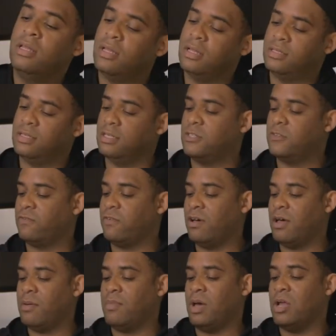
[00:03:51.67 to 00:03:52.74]
This is
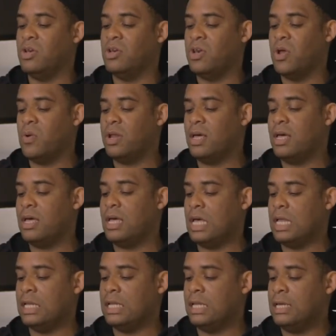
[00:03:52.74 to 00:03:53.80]
from Nona
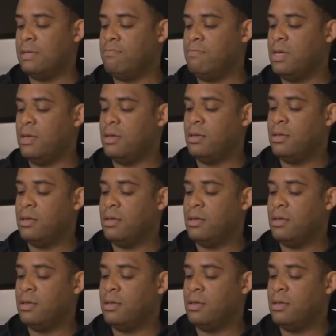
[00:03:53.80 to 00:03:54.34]
Lim.